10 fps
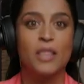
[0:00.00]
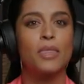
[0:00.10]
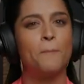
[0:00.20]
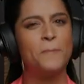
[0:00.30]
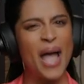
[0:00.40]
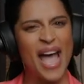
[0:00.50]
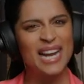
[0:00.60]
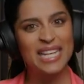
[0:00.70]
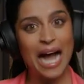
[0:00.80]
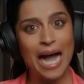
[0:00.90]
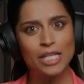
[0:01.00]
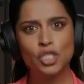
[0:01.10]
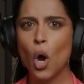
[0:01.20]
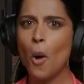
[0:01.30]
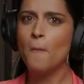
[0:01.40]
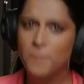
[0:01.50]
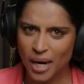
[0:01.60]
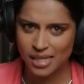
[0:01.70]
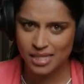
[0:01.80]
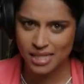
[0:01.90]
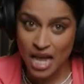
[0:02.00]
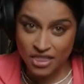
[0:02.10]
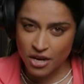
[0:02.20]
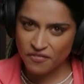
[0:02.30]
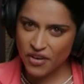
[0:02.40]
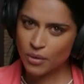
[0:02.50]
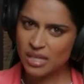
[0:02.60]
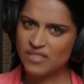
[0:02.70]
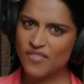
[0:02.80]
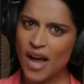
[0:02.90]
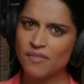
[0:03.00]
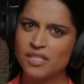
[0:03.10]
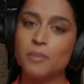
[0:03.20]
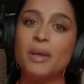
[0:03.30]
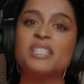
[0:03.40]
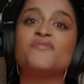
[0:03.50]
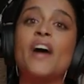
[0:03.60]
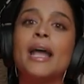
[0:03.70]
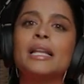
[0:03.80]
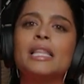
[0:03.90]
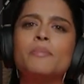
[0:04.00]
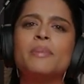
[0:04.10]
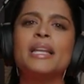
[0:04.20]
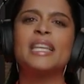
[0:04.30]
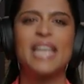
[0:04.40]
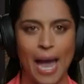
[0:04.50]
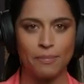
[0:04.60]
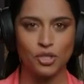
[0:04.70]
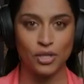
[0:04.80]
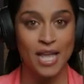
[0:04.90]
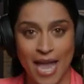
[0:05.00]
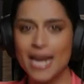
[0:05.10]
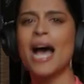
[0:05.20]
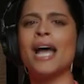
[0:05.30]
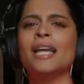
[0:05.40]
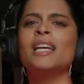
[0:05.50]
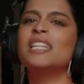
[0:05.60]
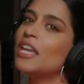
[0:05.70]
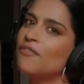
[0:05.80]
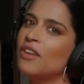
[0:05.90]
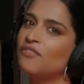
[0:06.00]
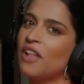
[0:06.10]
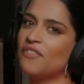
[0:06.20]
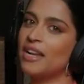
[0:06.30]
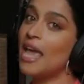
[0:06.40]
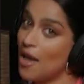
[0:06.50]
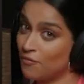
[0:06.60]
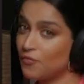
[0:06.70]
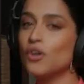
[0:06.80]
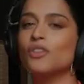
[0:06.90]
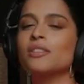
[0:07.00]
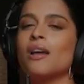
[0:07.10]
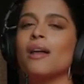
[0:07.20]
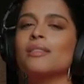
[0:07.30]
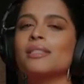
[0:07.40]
The bad guys go bust. The nefarious fivesome has finally been captured, and I, Tiffany Fluffit, am first on